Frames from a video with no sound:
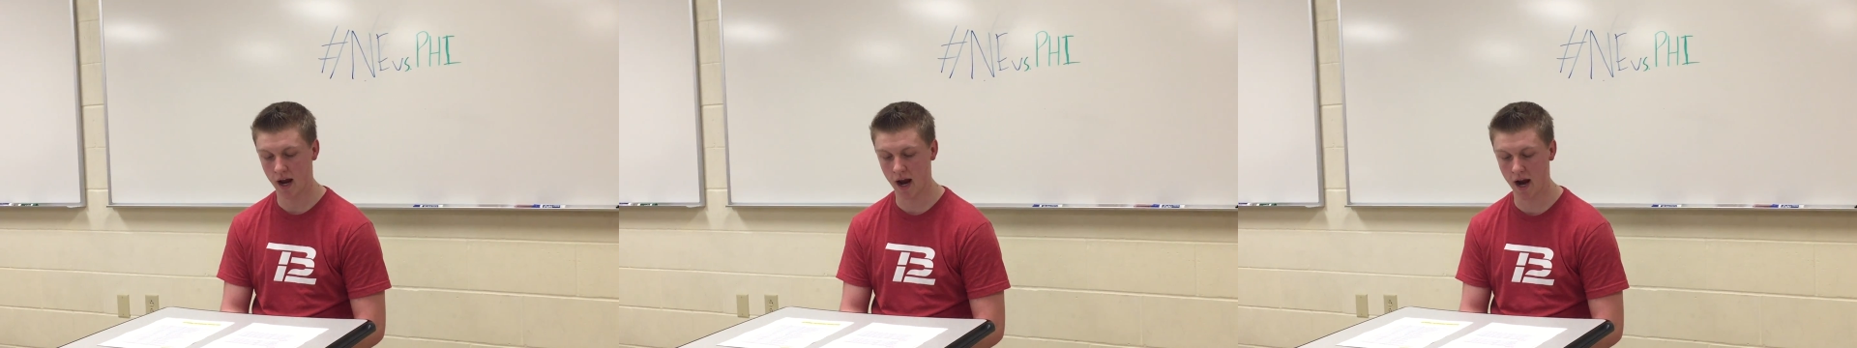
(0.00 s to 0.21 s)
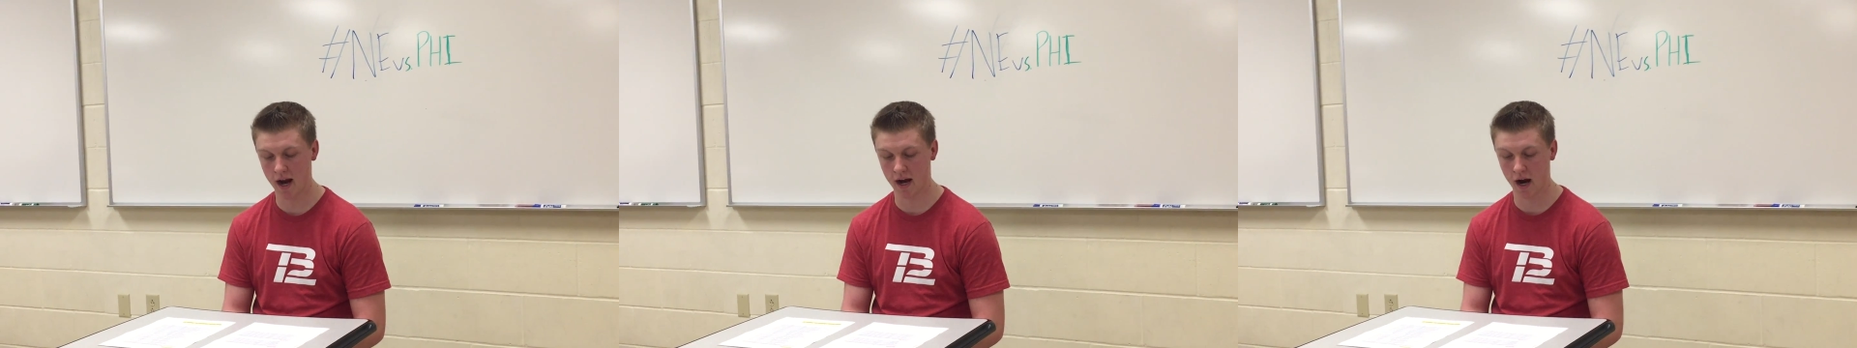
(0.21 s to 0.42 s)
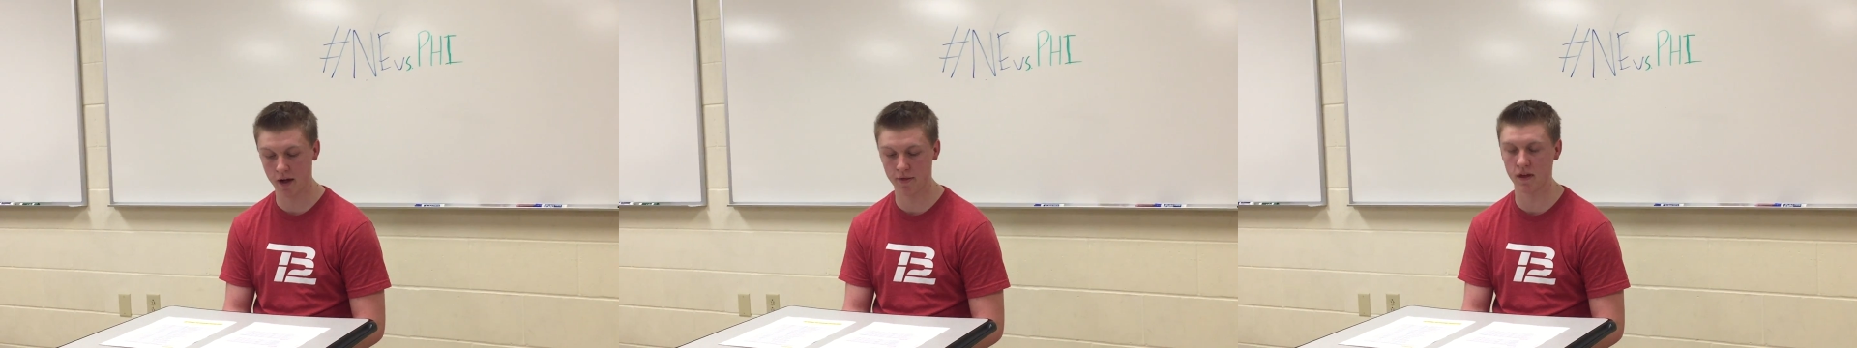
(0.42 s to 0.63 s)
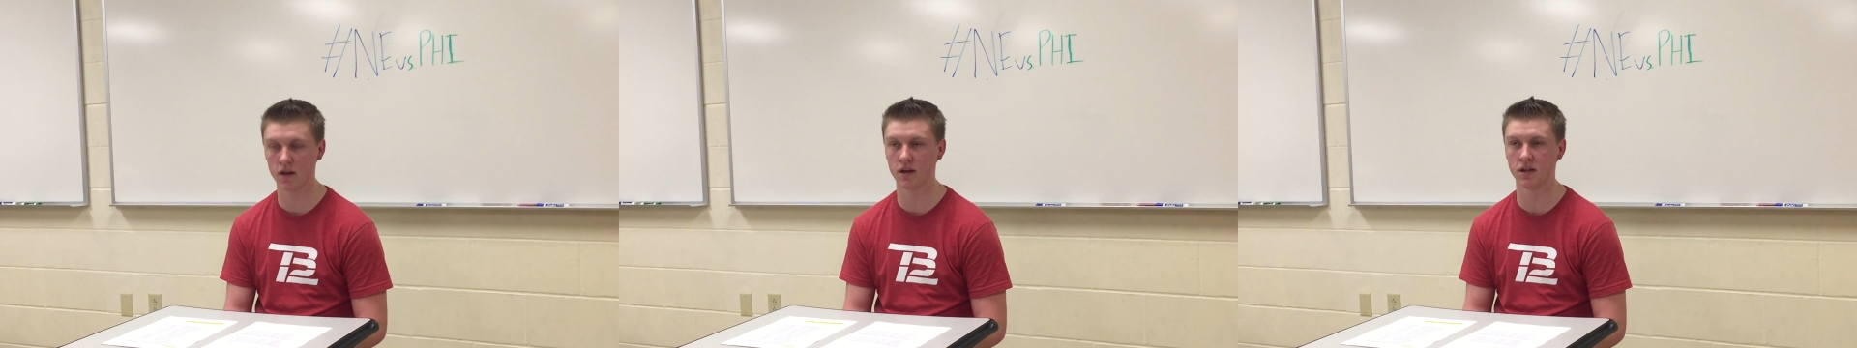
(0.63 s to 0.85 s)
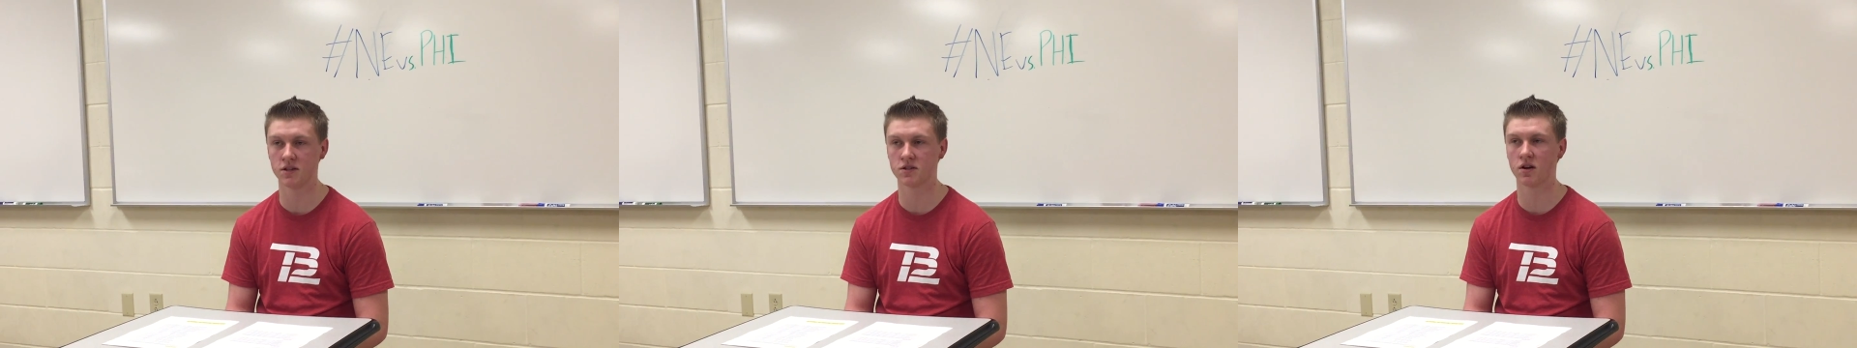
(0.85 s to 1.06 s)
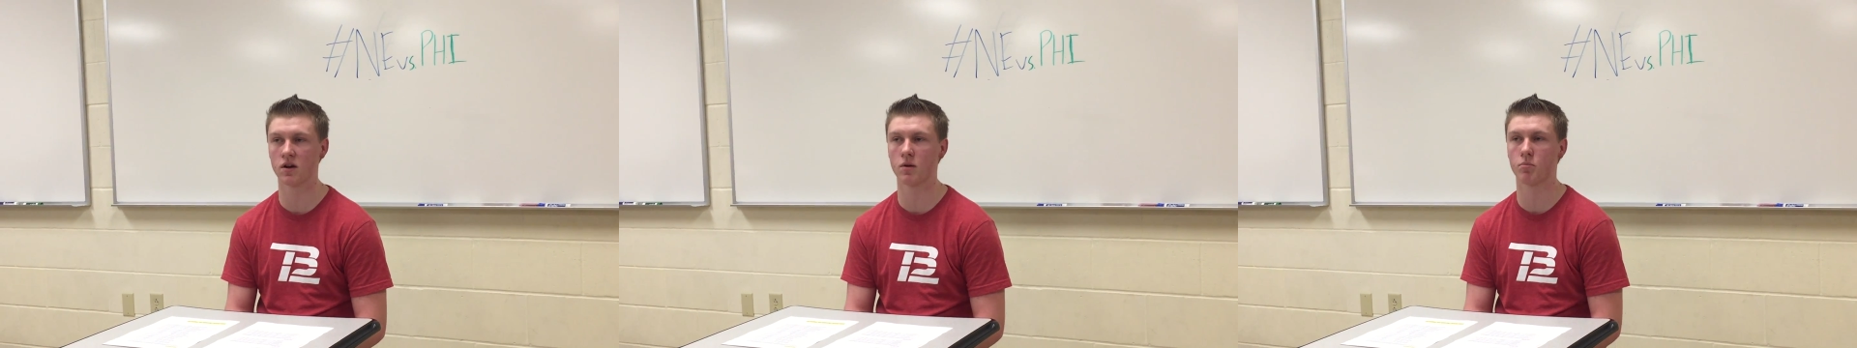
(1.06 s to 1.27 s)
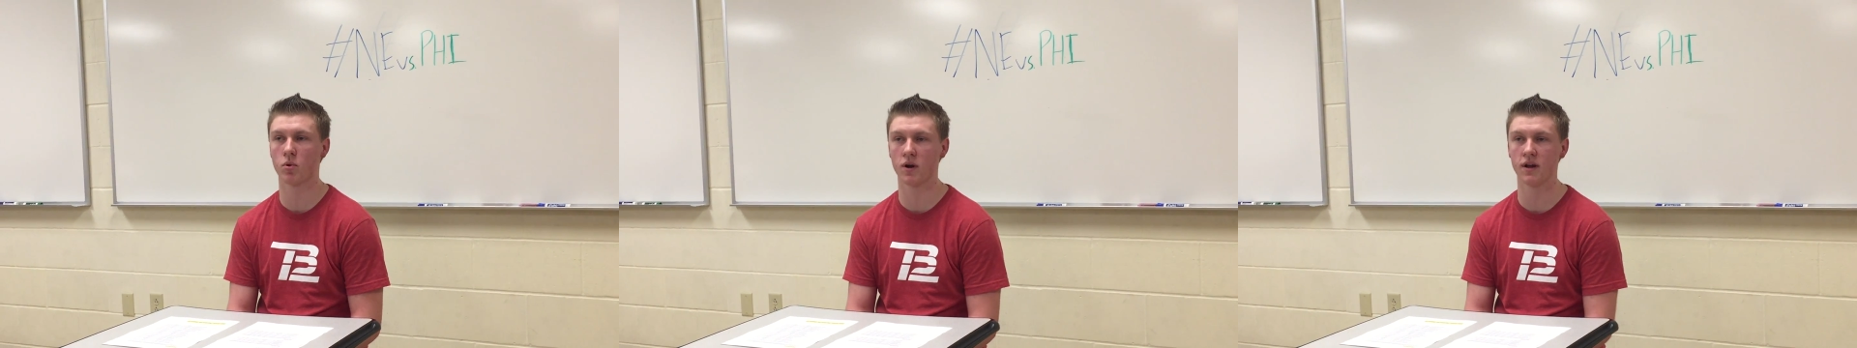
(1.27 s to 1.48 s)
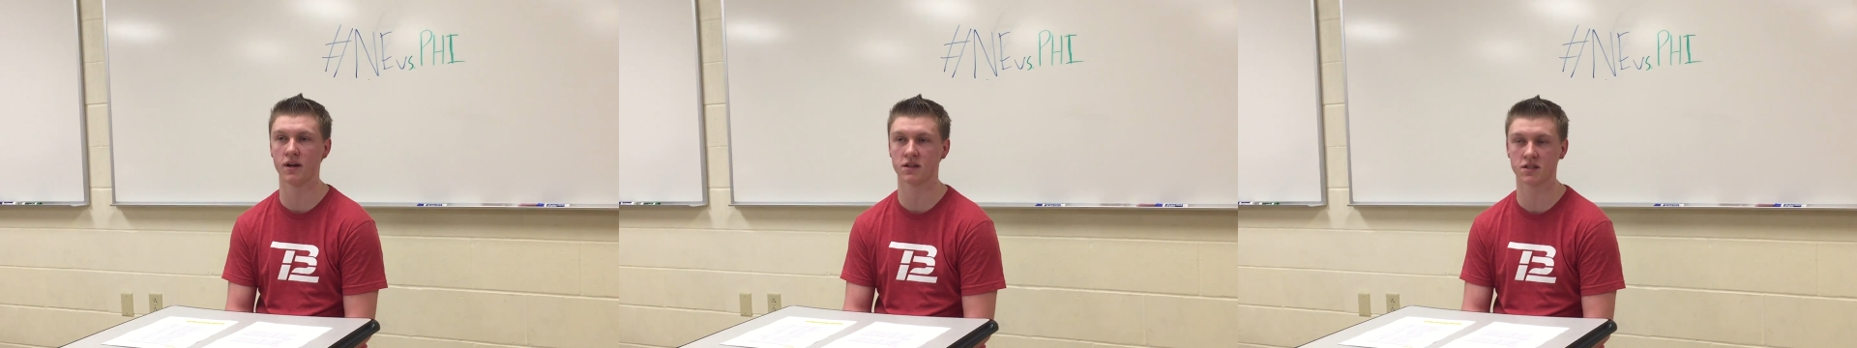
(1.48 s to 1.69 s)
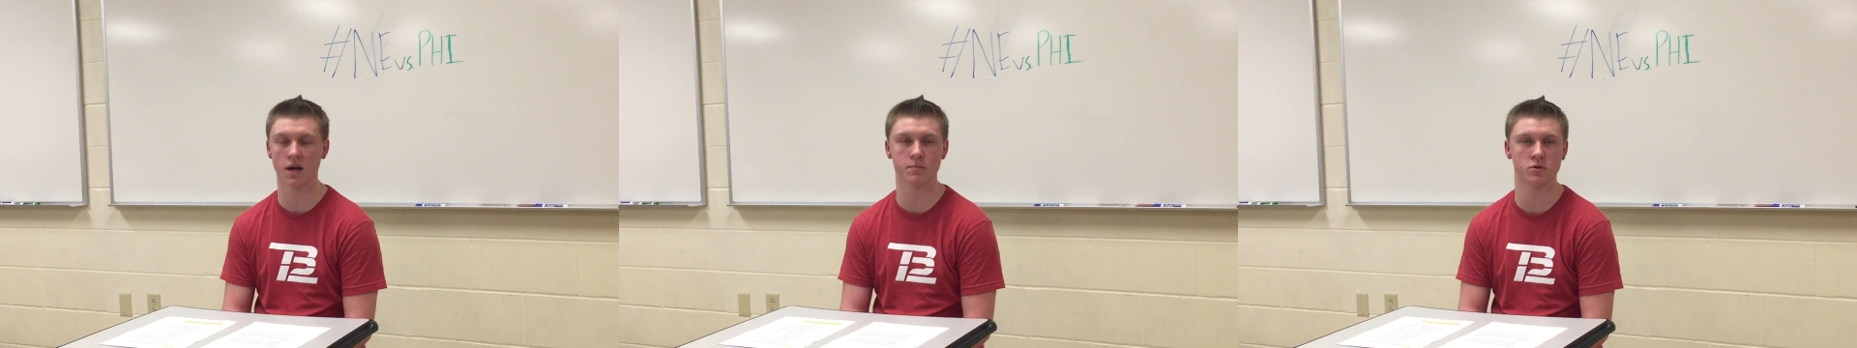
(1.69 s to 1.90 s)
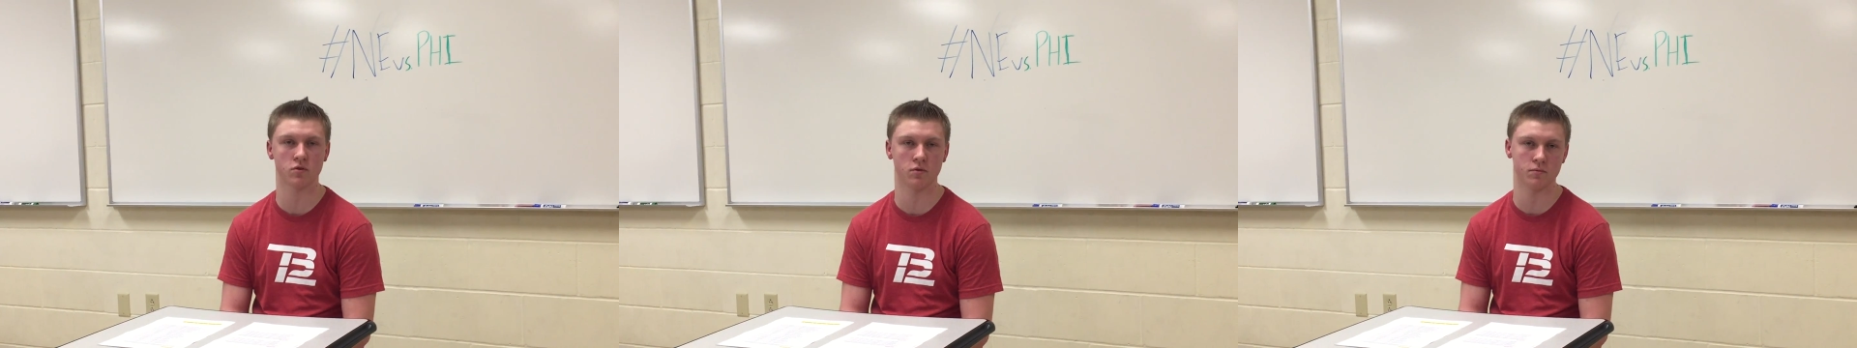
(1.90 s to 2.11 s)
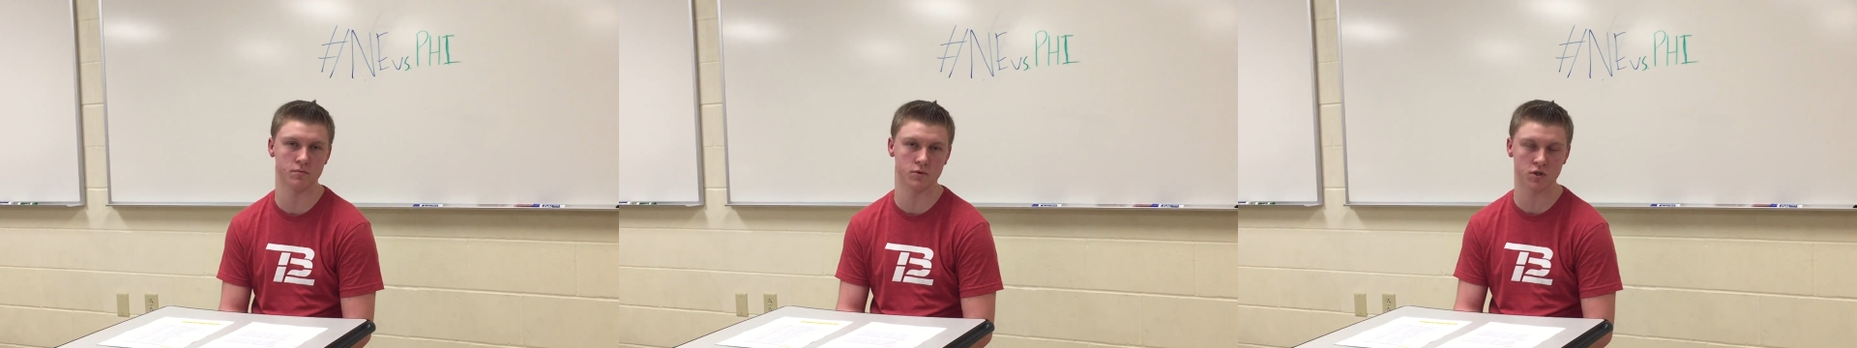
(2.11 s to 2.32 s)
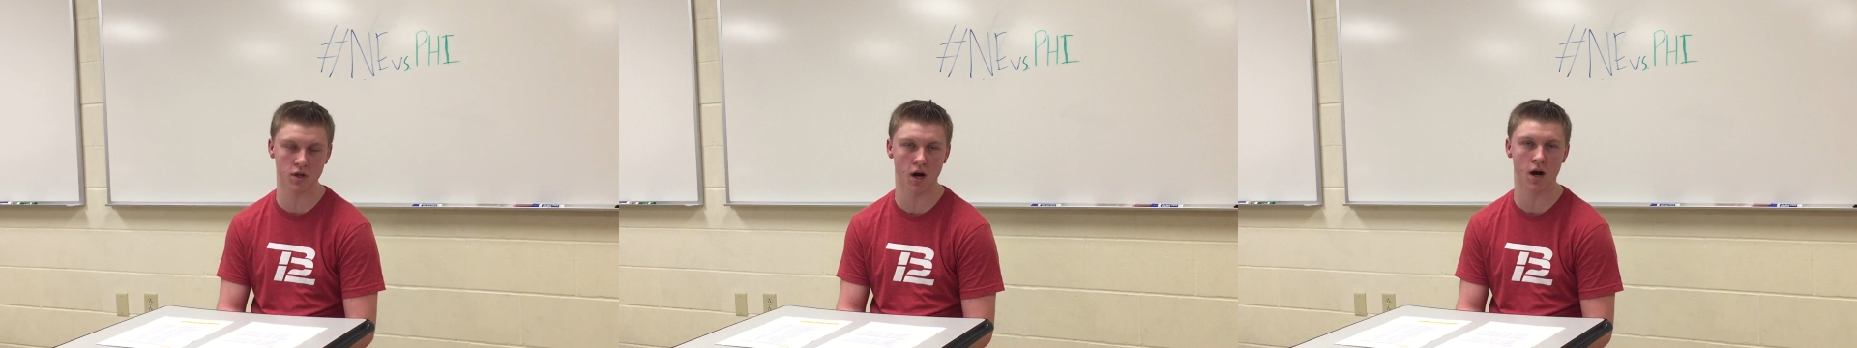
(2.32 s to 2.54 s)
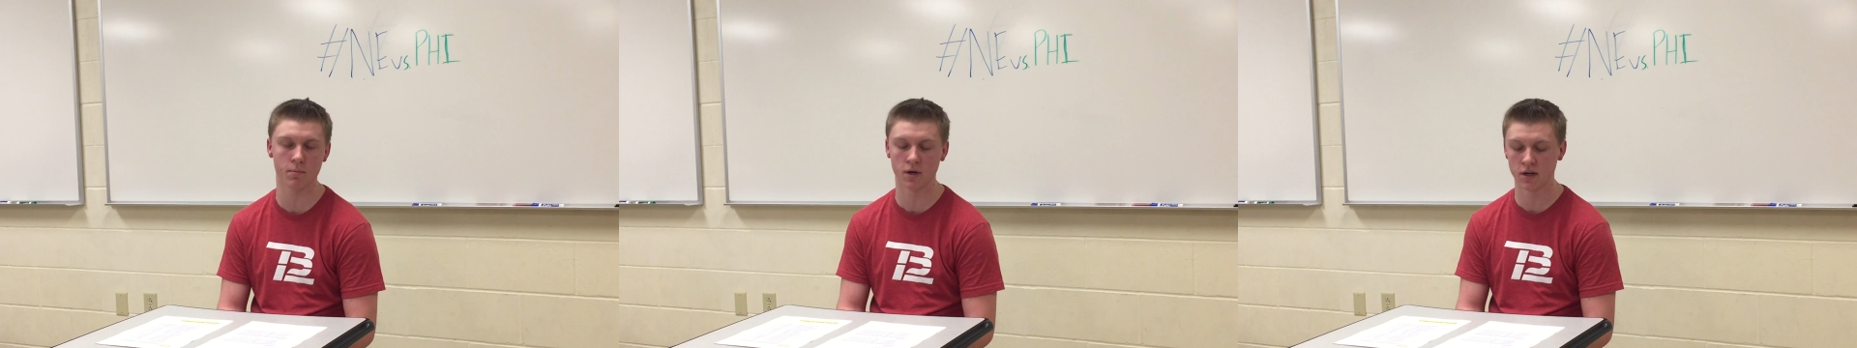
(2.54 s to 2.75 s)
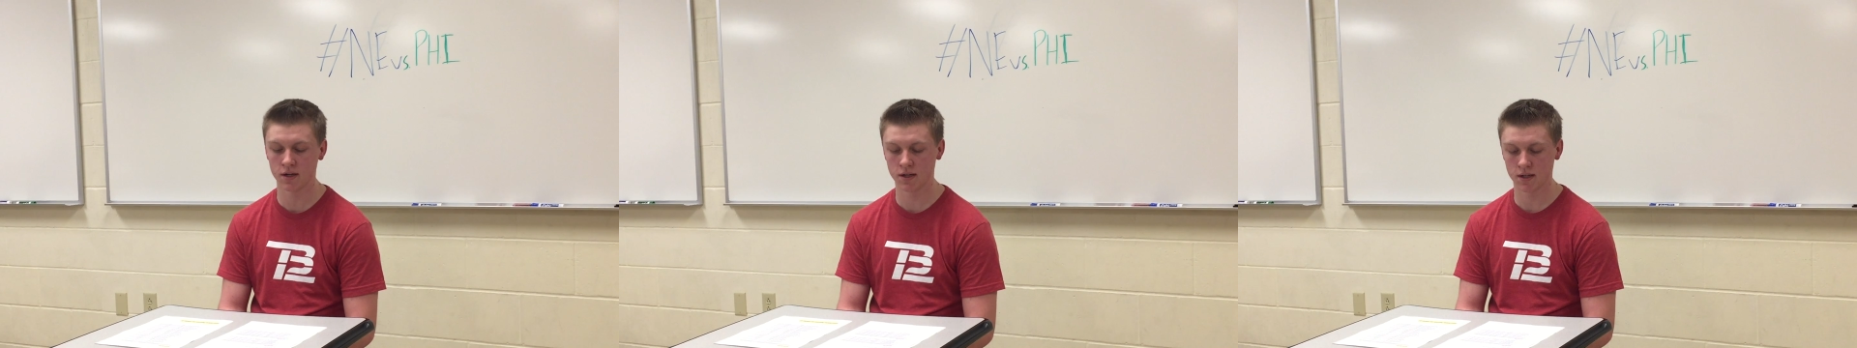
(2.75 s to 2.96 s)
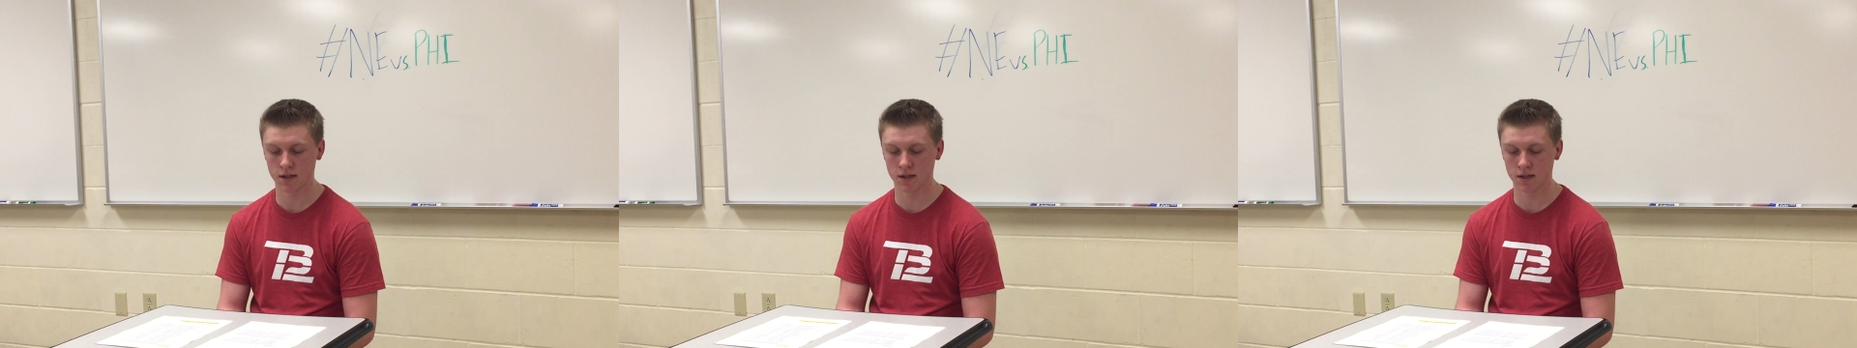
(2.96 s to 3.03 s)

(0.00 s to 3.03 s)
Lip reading: and I think he's done a pretty exceptional job.